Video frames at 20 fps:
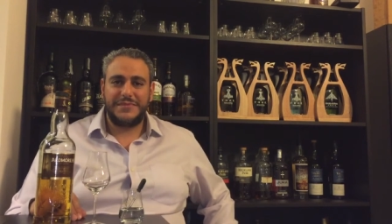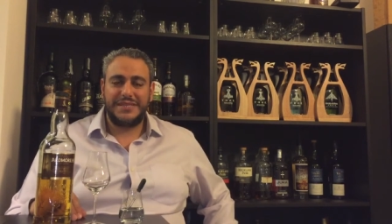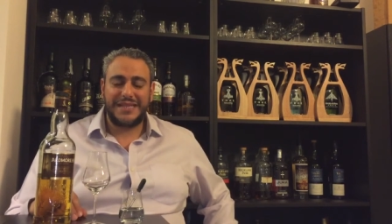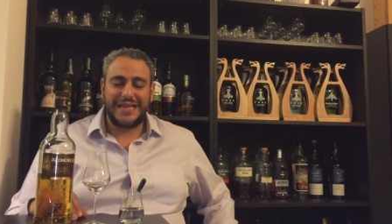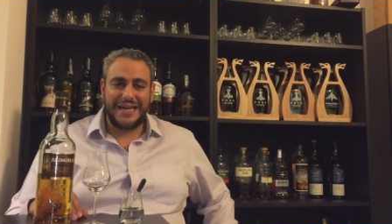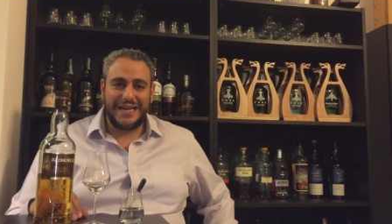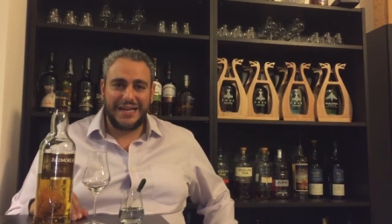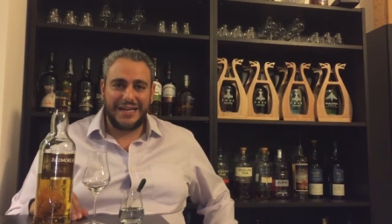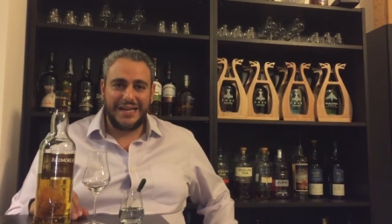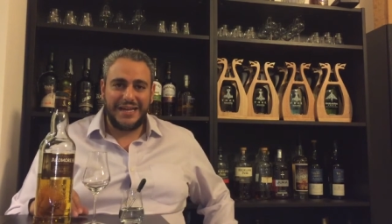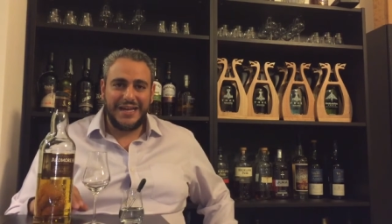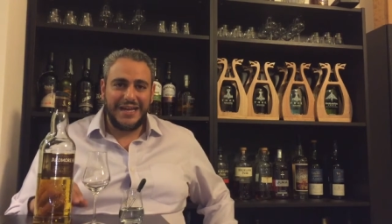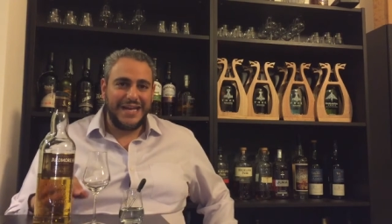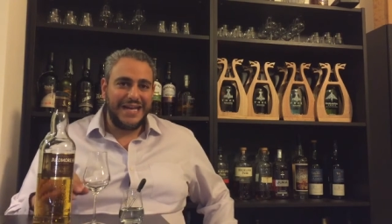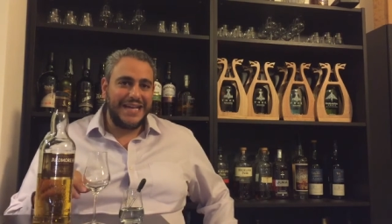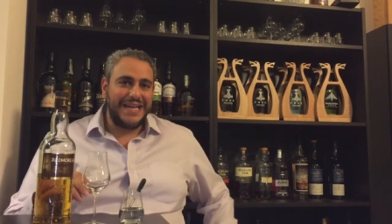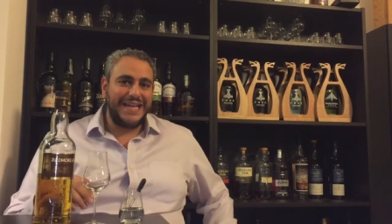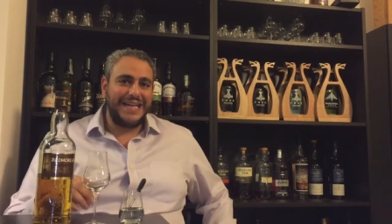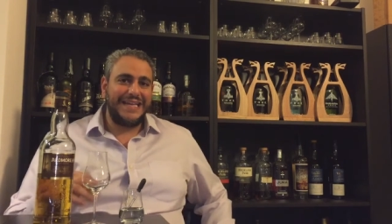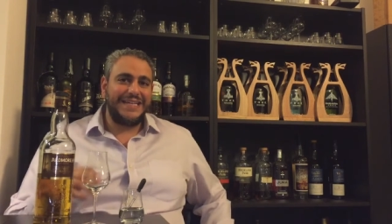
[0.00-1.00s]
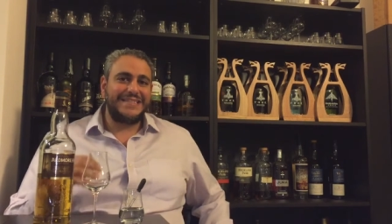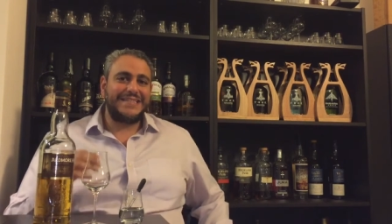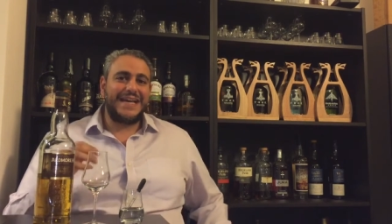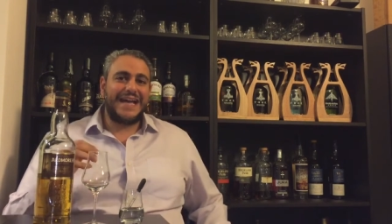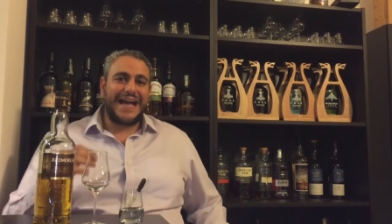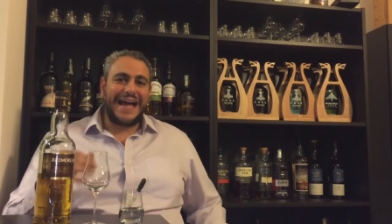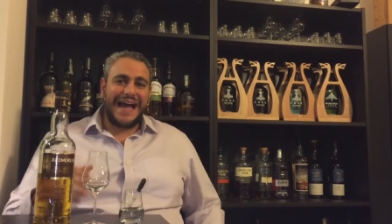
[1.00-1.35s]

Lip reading: That is